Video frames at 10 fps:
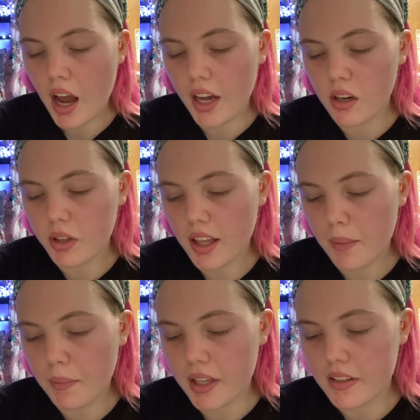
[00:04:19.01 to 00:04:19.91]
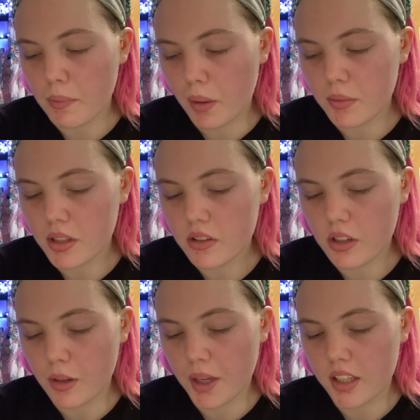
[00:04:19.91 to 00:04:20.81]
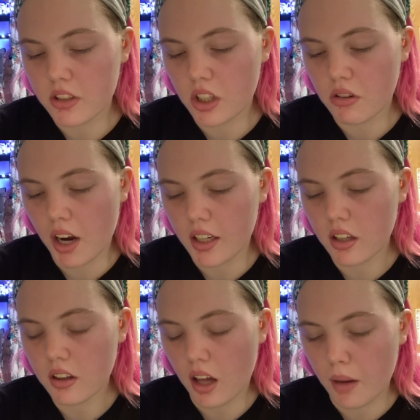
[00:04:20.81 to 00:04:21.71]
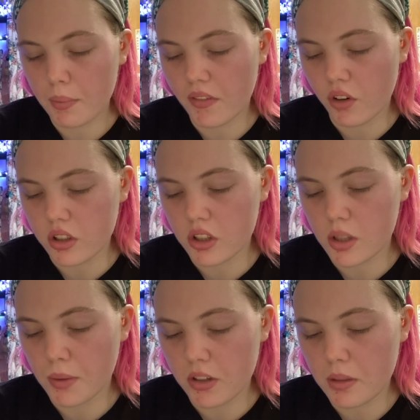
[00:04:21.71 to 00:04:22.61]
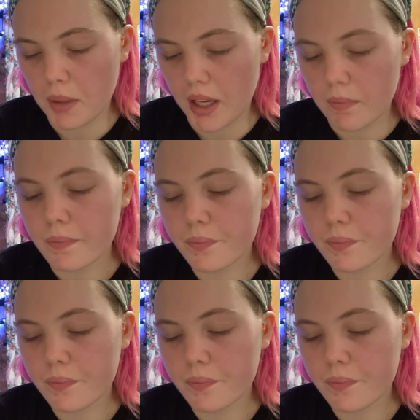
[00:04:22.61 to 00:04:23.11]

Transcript: I know what that means, and Mom does too because she cried a lot before she spoke to me.